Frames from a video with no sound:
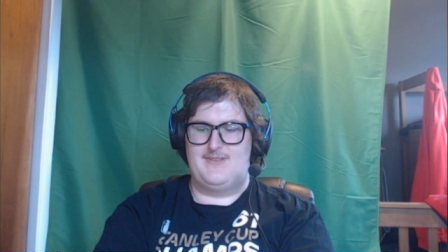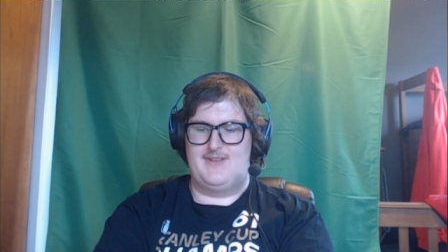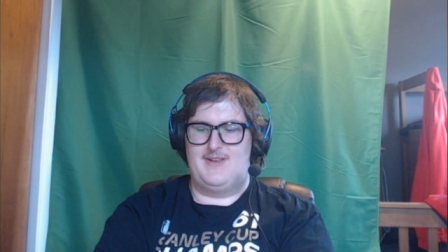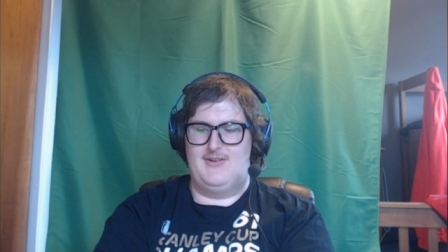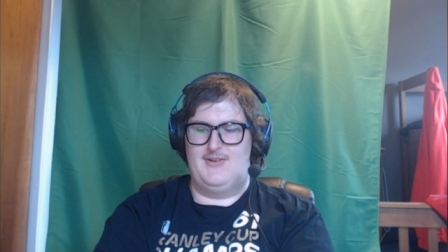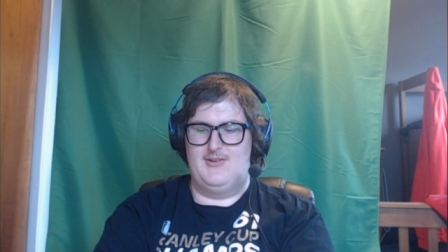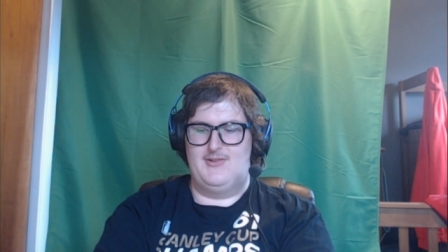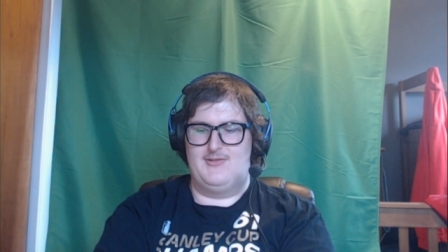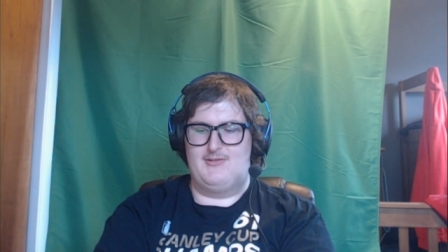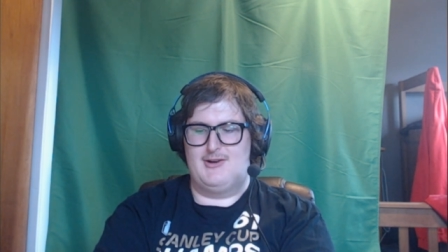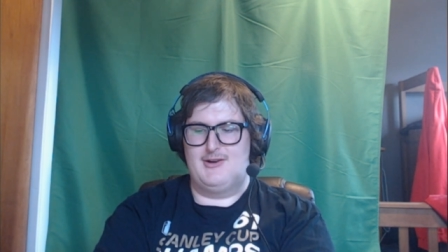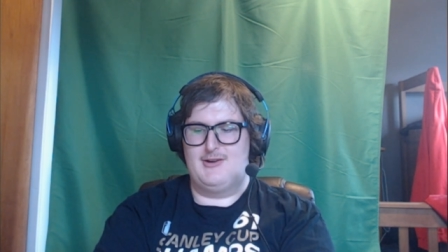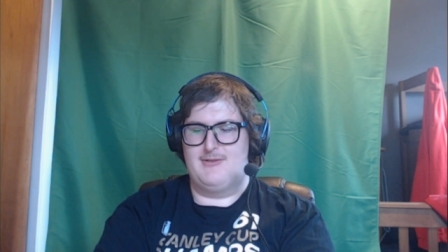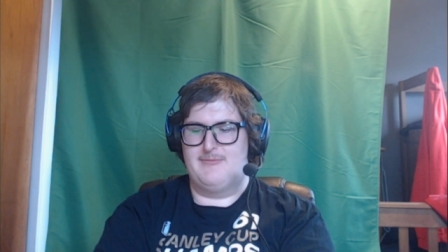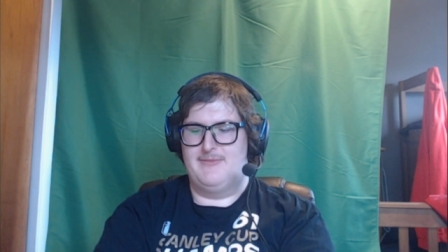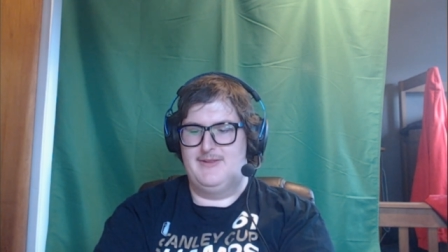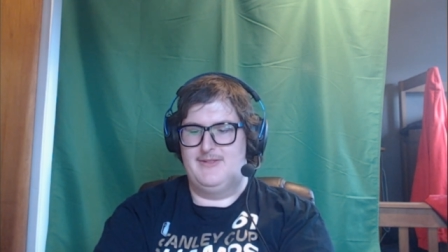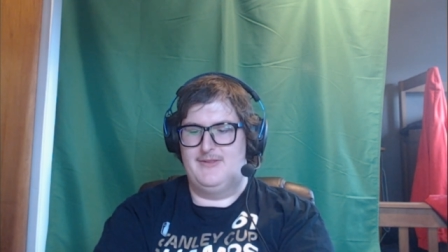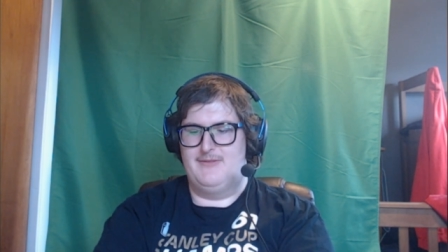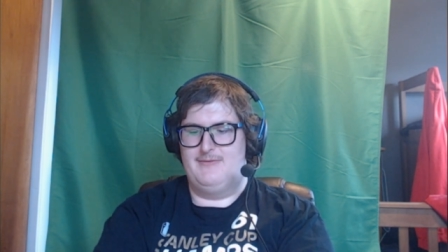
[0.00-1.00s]
I would
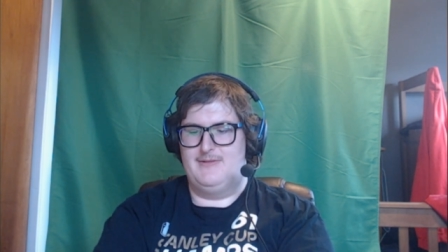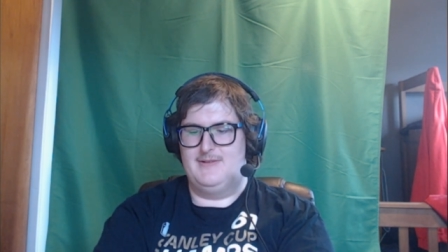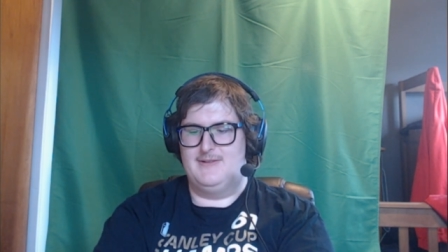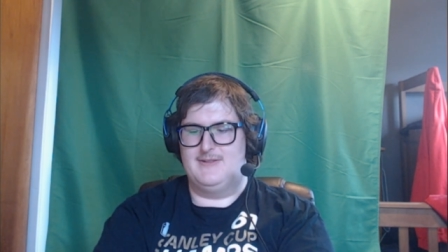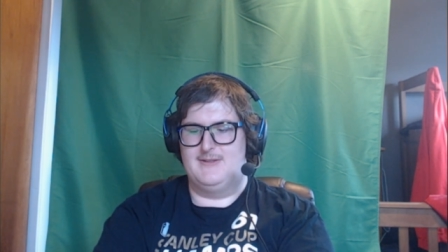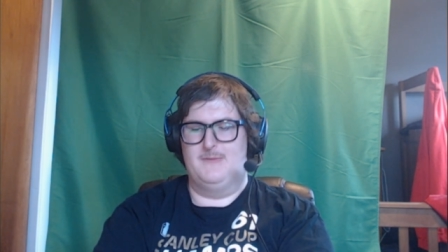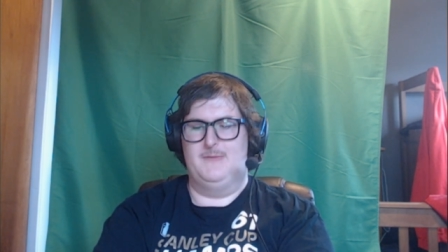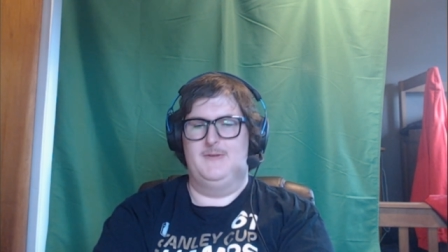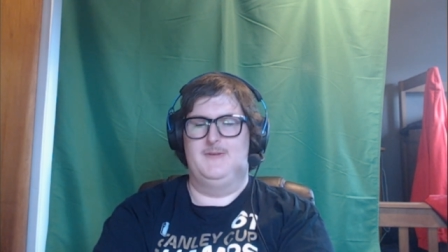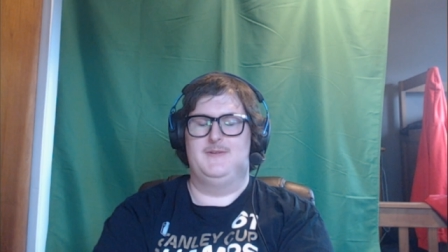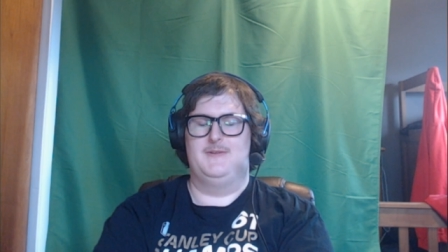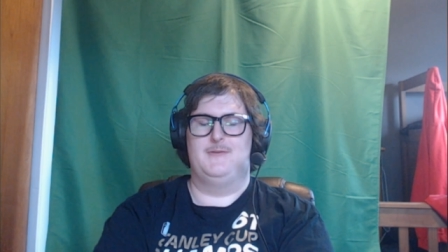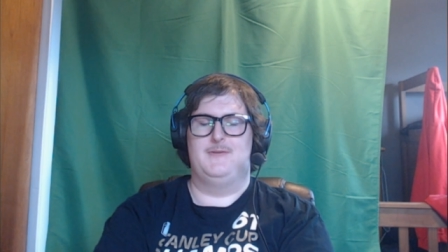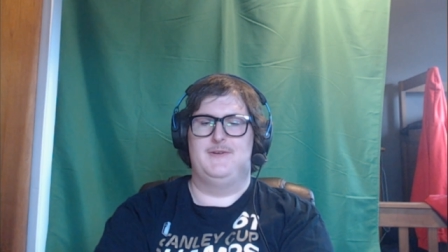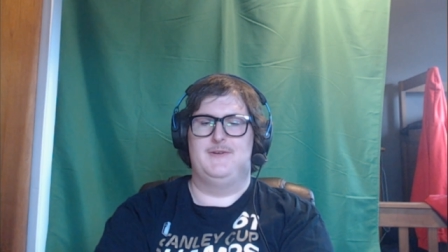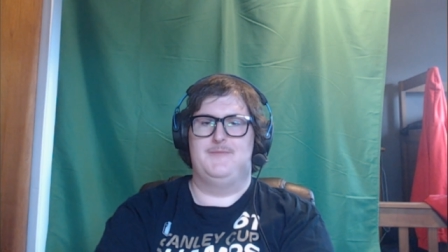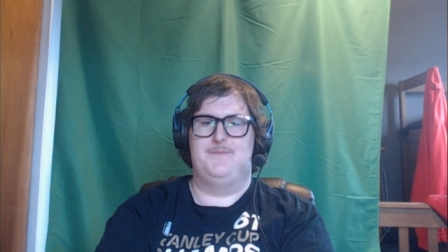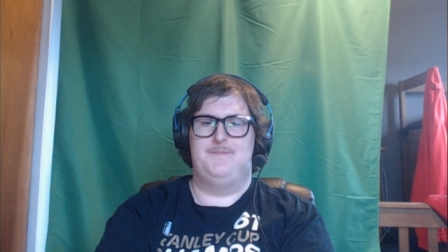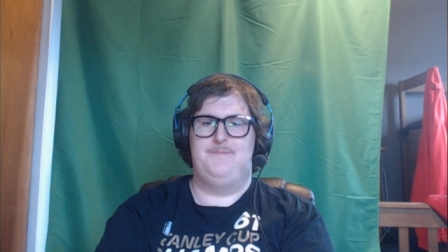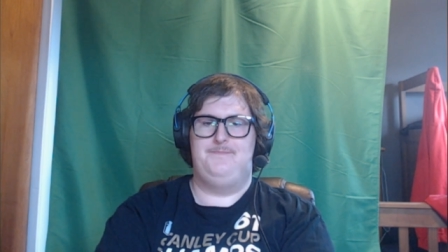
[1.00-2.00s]
recommend the Feastables
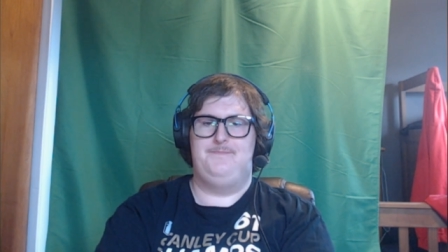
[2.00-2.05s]
one.